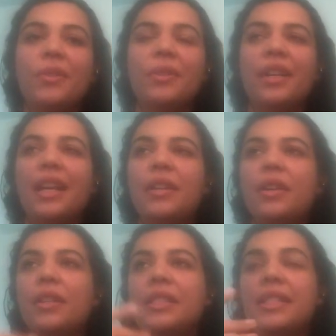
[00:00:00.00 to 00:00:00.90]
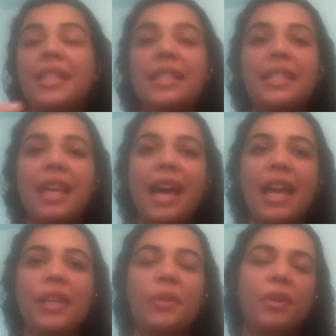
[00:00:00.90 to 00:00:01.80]
or at a
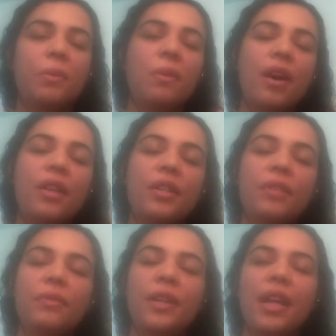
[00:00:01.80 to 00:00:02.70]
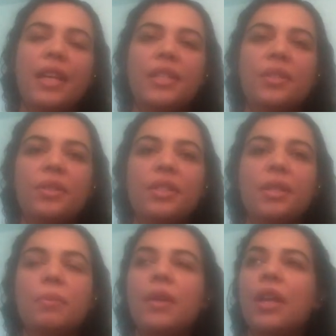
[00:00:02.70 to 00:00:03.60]
seaside or a waterfront or
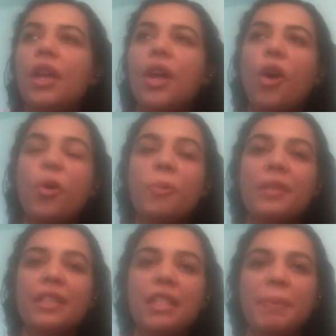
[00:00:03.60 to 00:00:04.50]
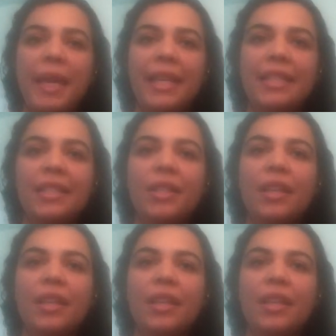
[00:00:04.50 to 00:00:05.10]
some open space.